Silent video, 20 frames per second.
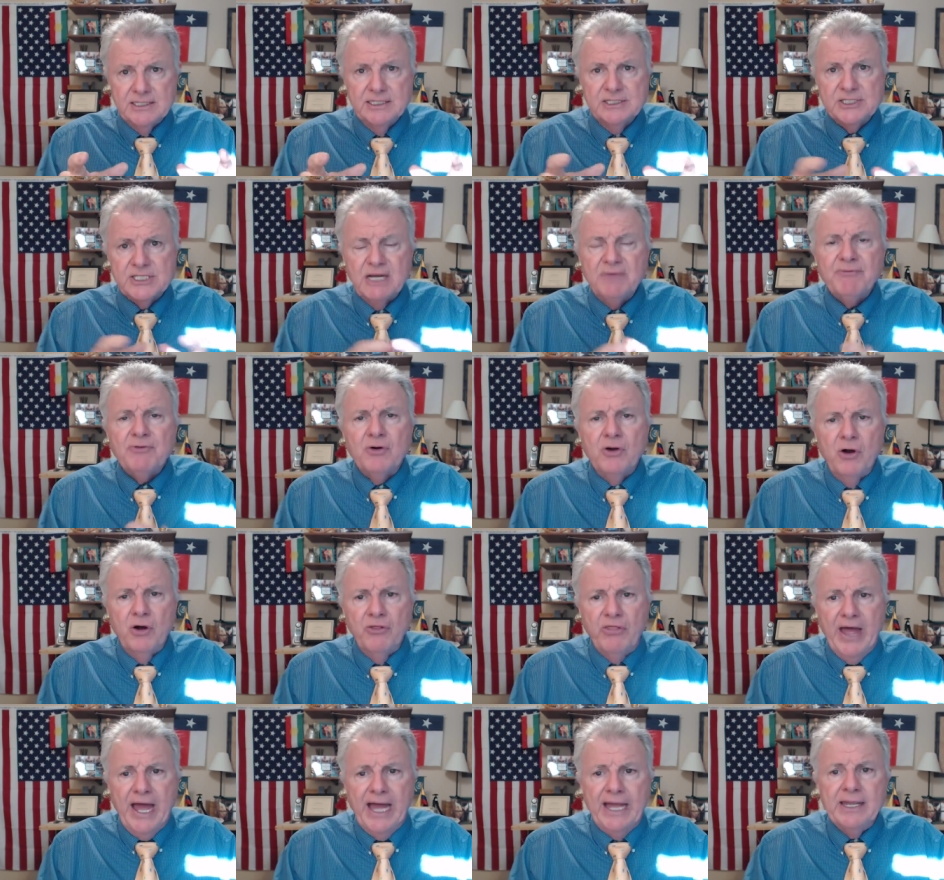suffer
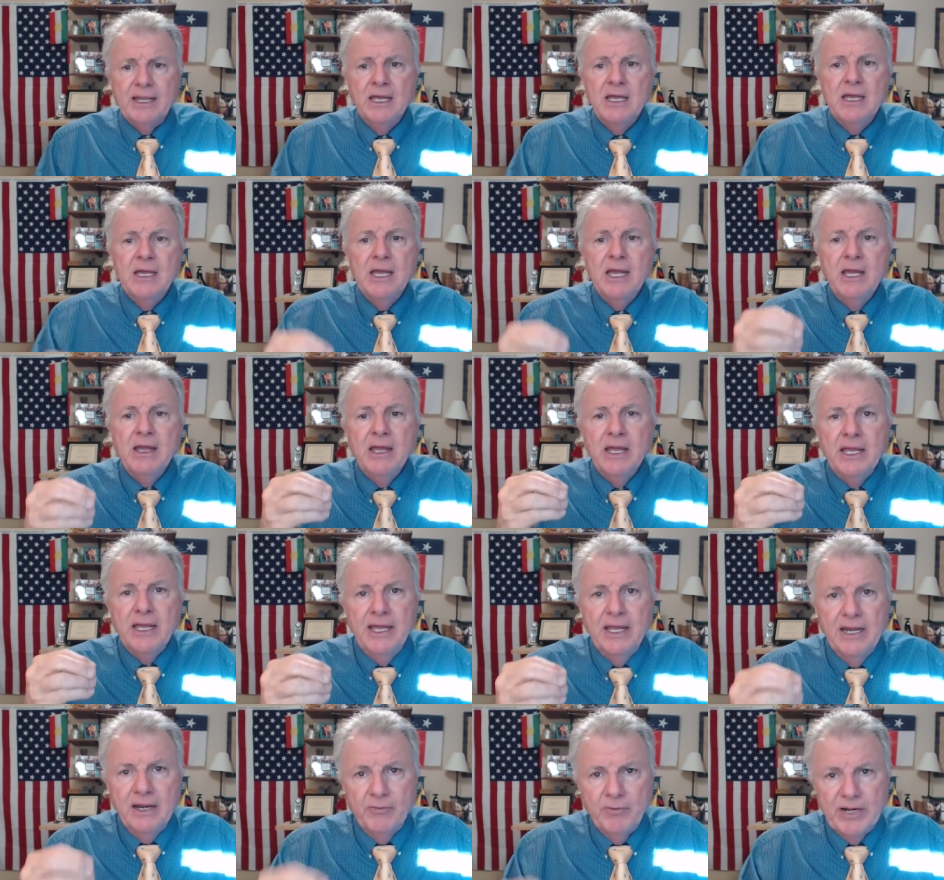all that
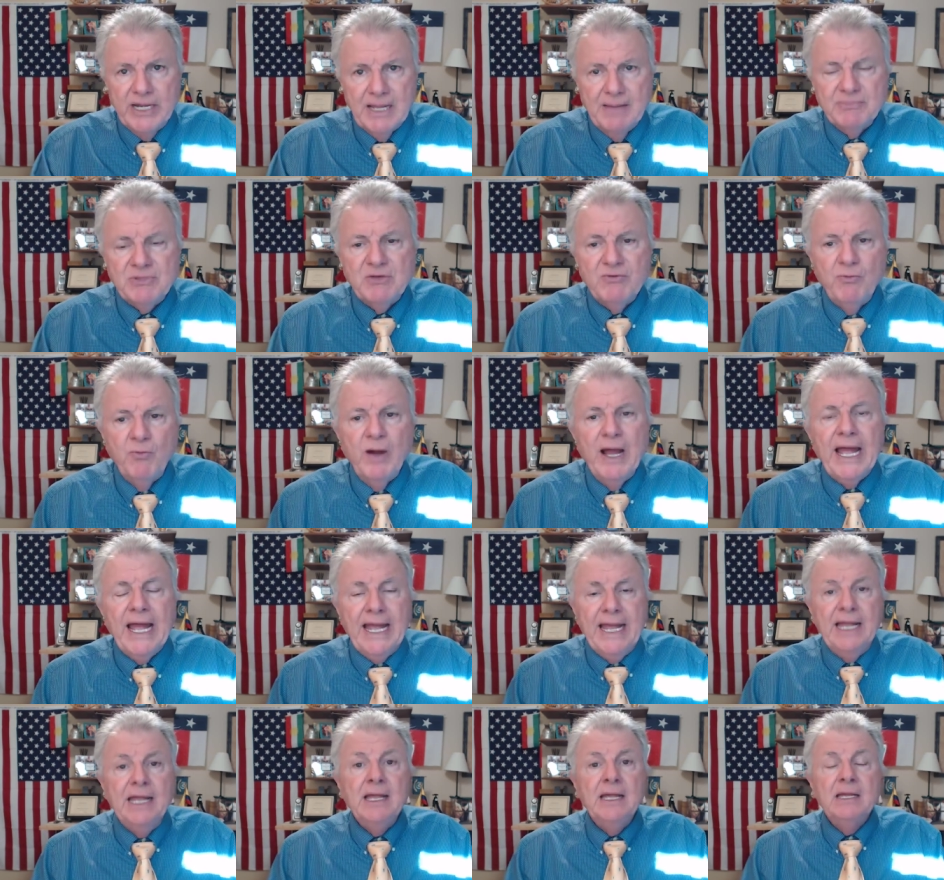in a redemptive
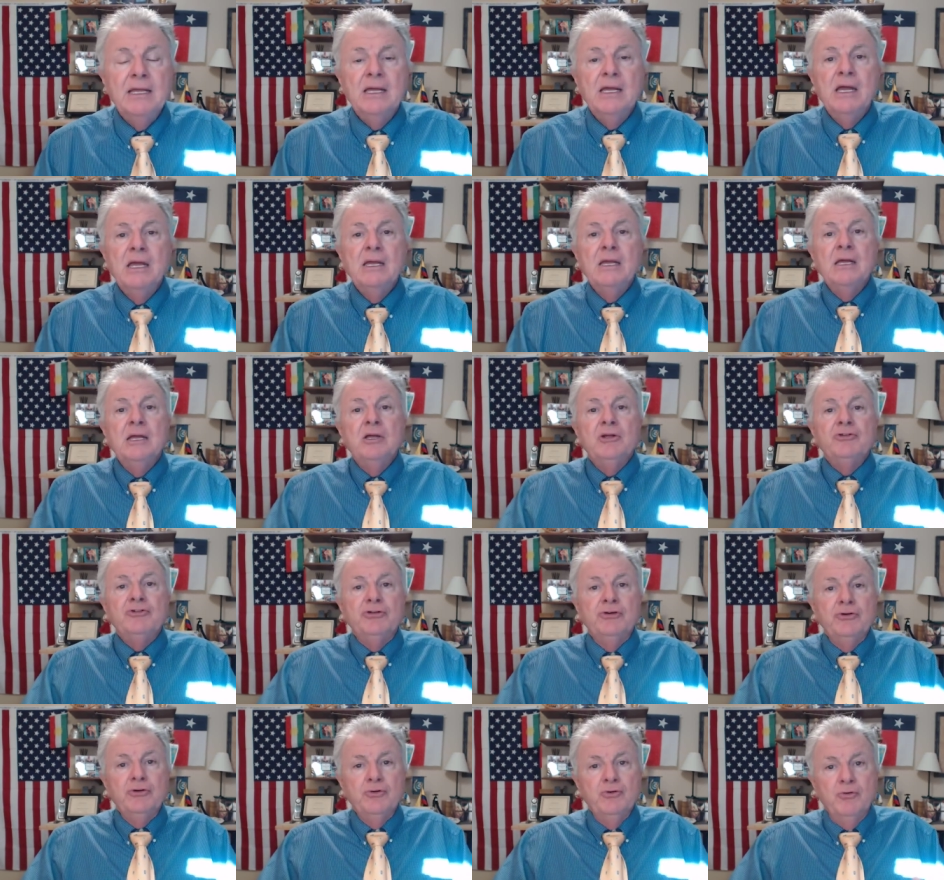way
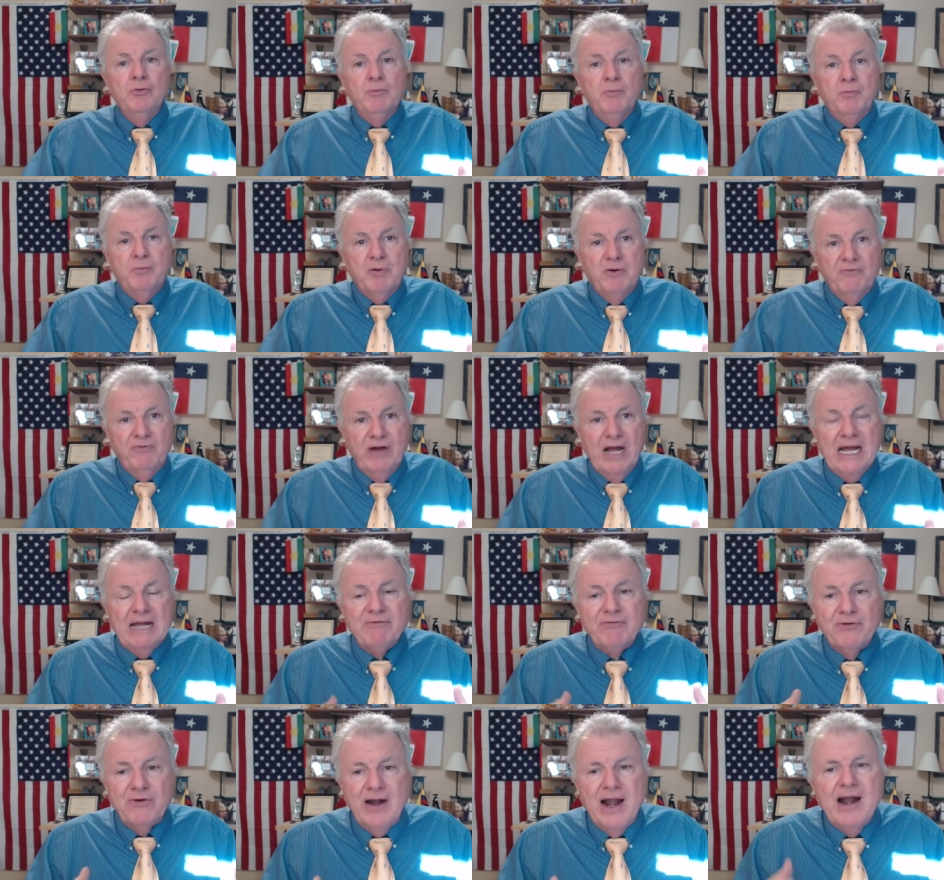to
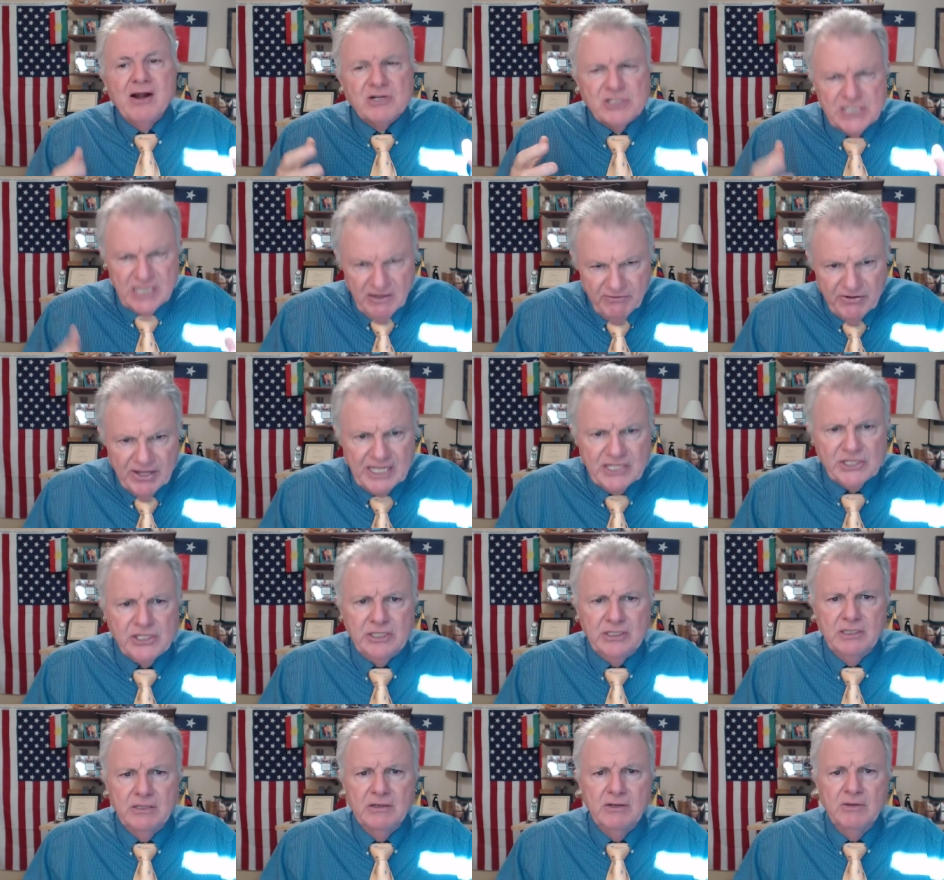provide for our
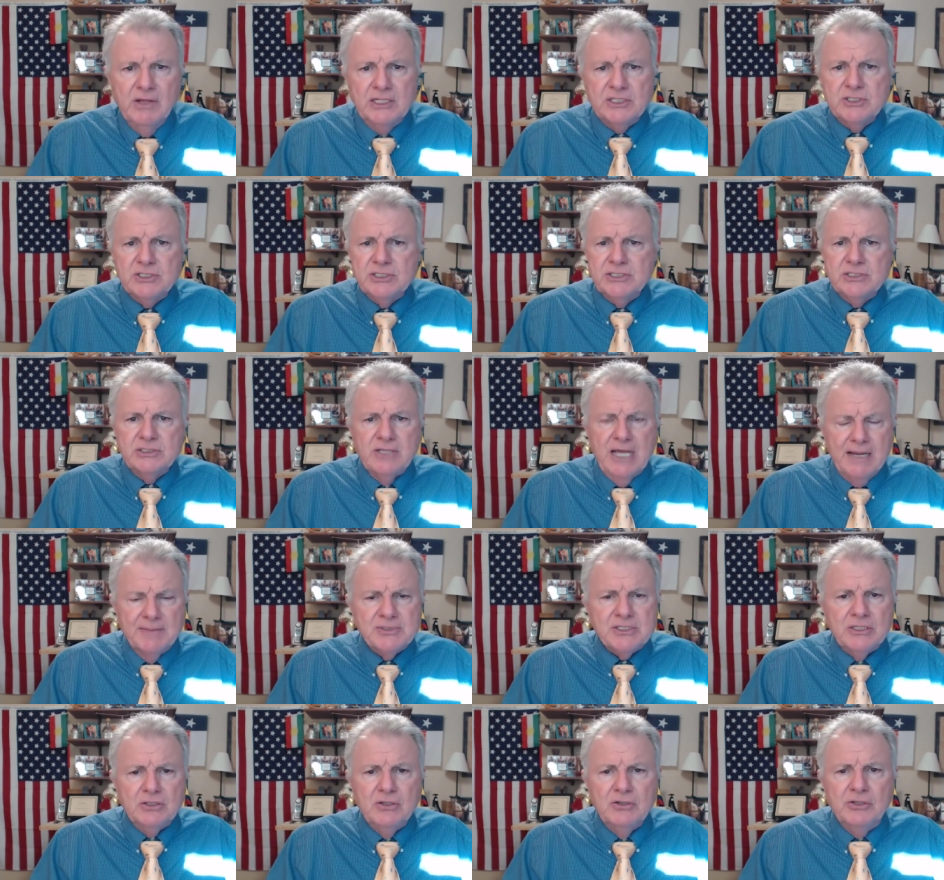salvation. That's
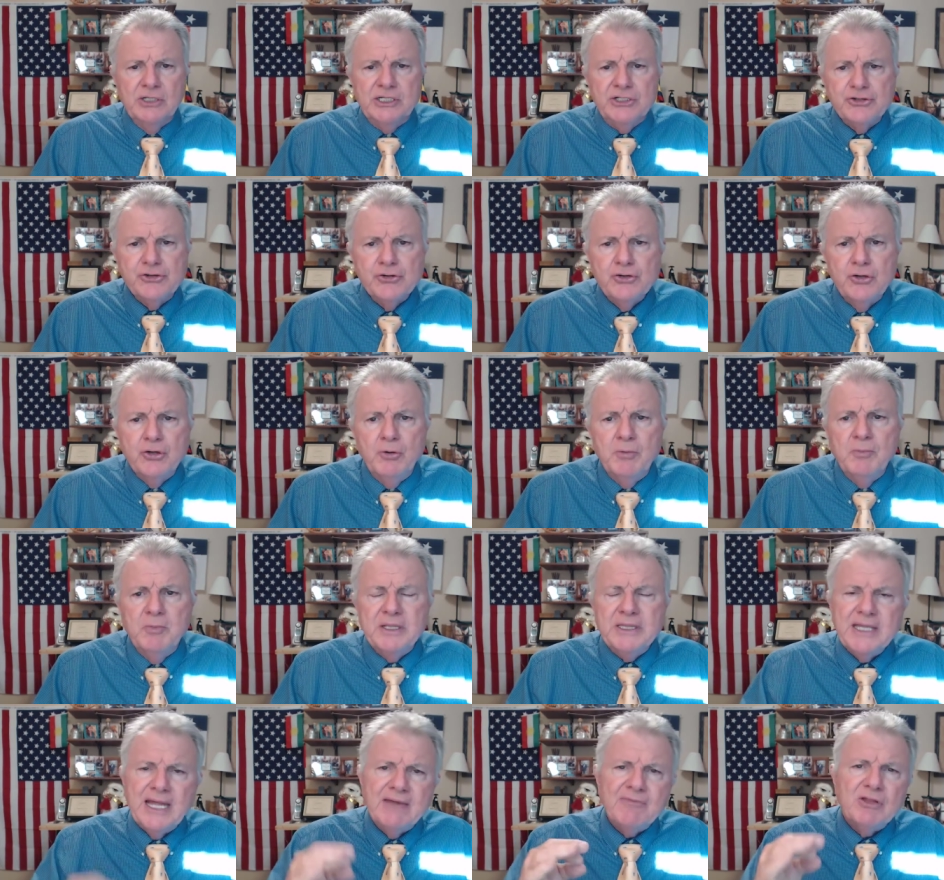absolutely true.
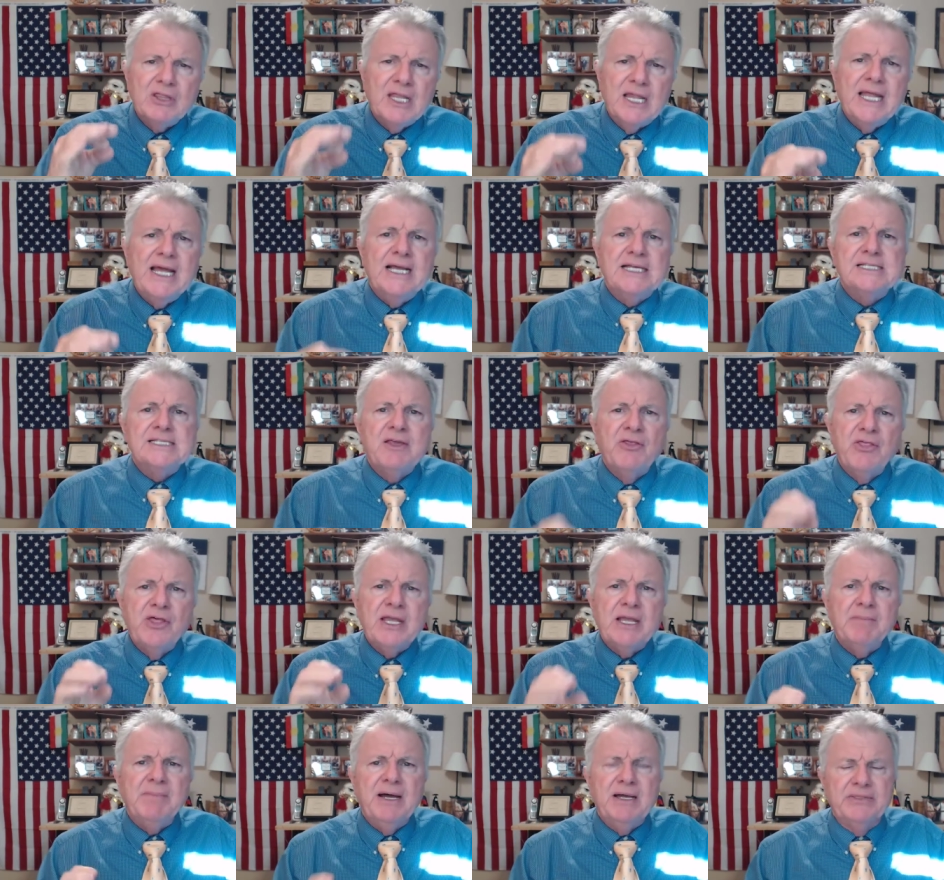But nevertheless,
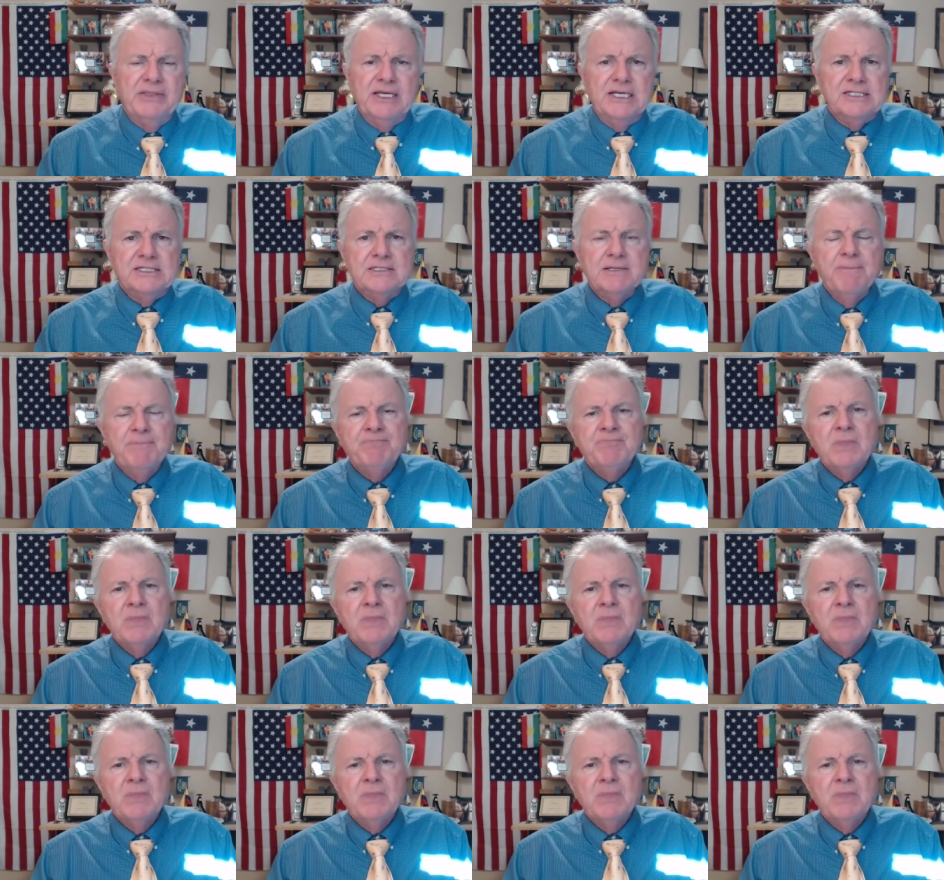think about this.